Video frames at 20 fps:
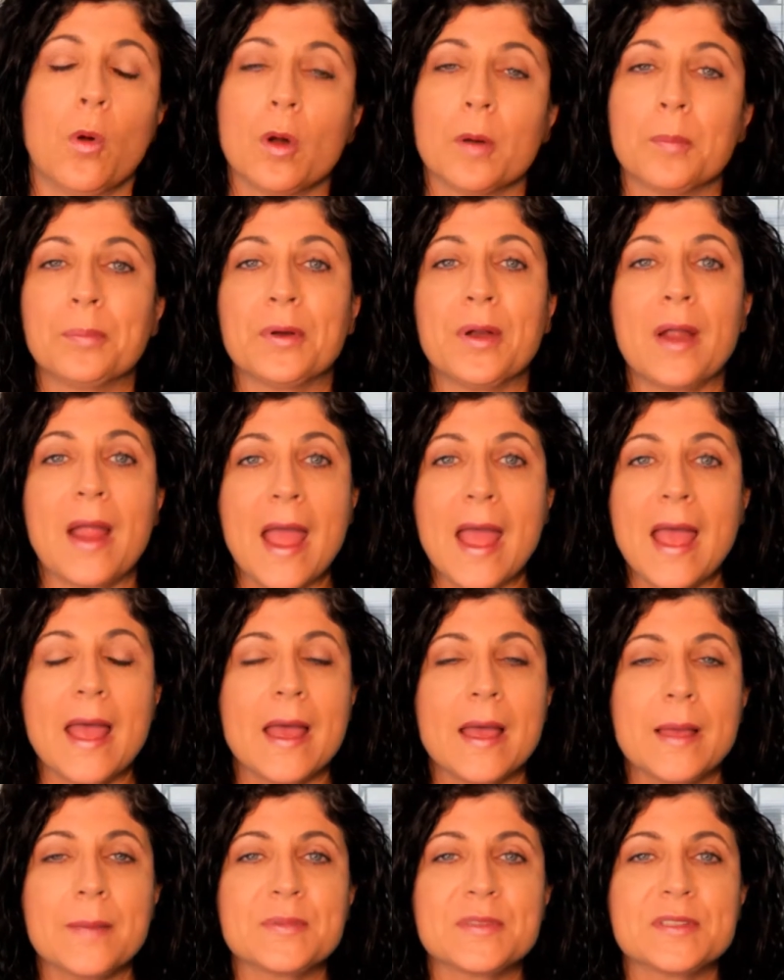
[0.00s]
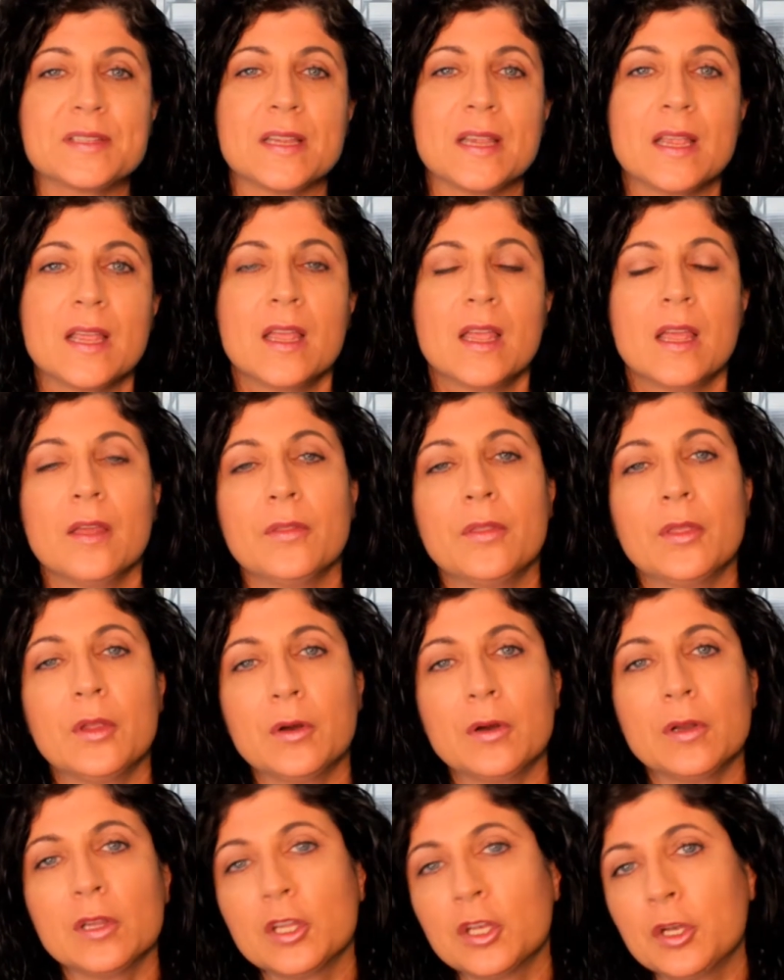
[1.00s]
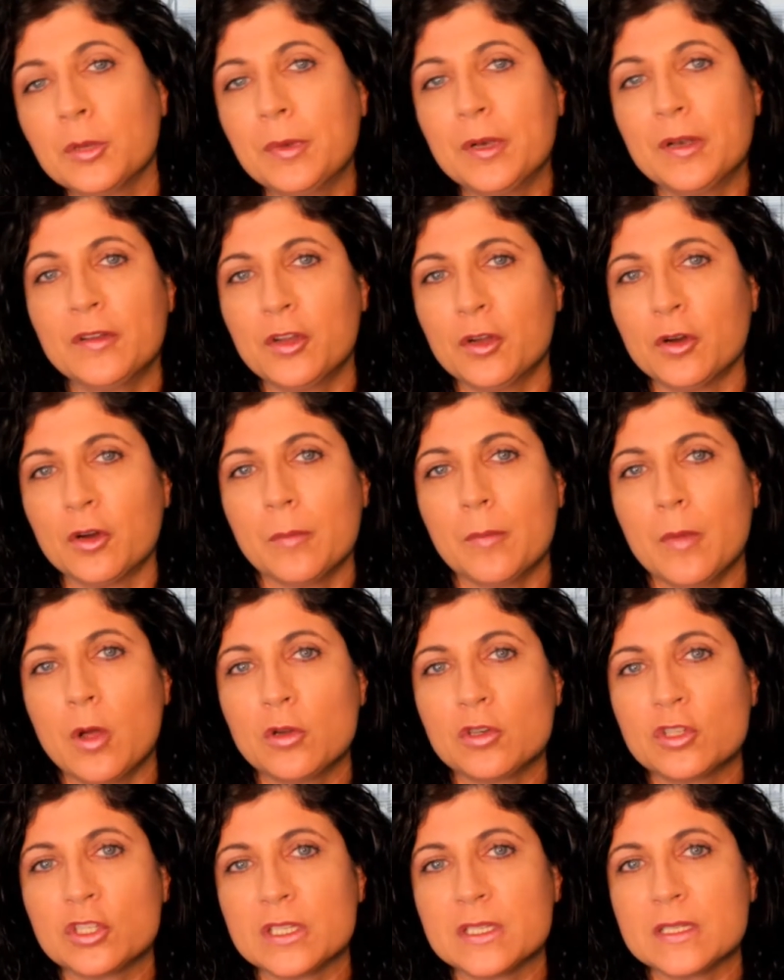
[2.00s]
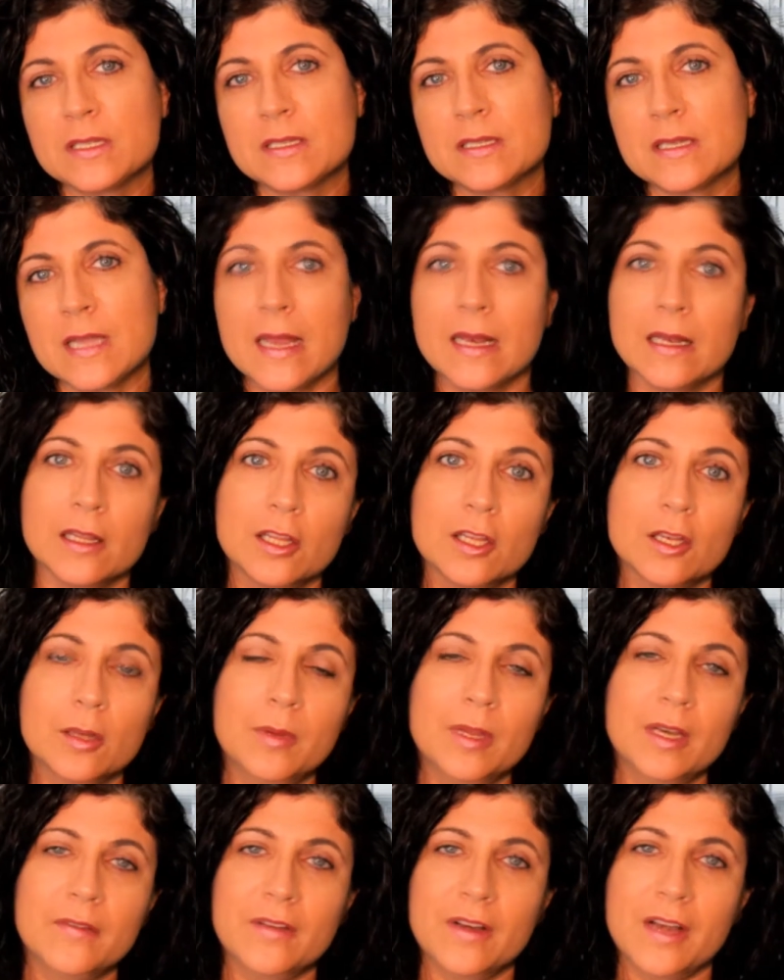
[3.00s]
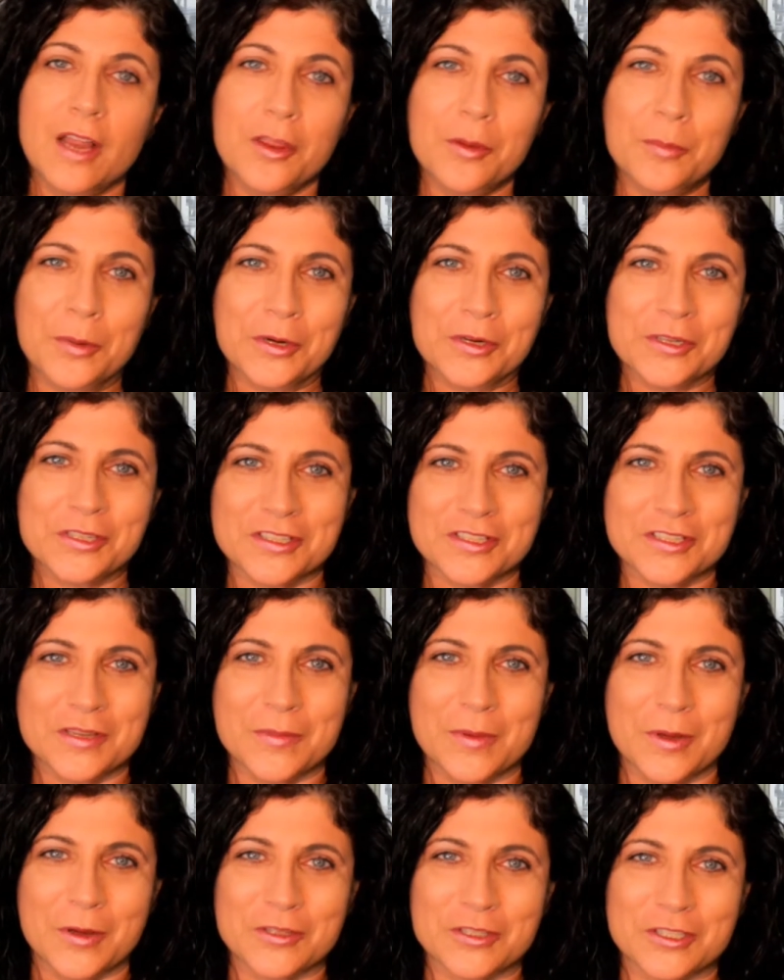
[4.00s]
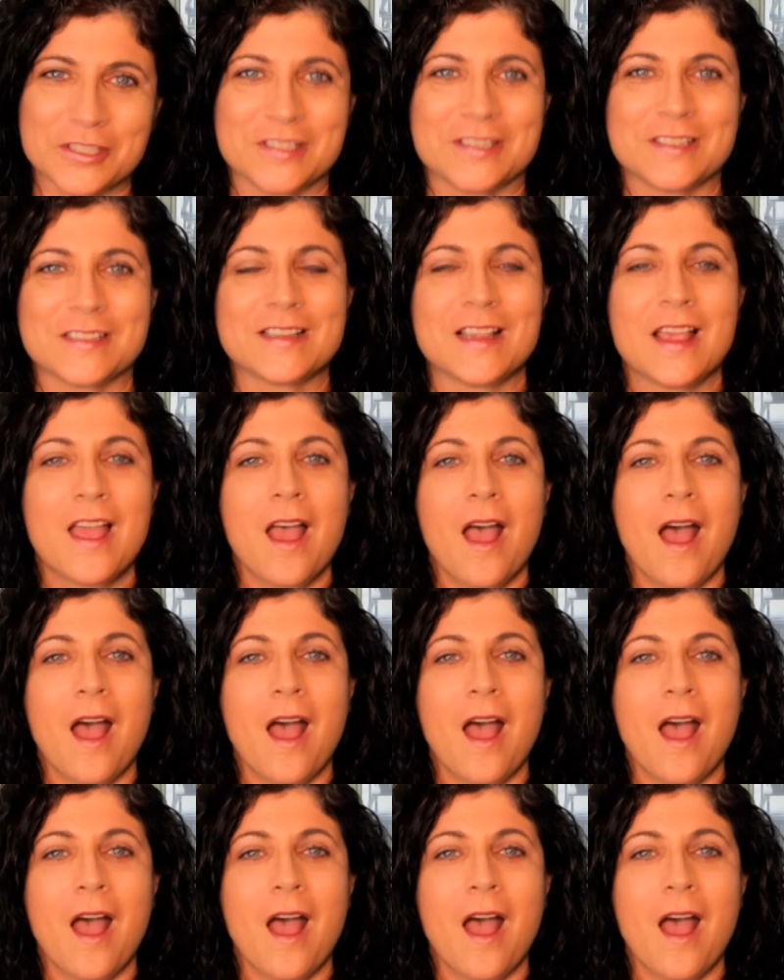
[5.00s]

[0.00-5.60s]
Or perhaps there are a little bit of your emotions and a little bit of another person's emotions.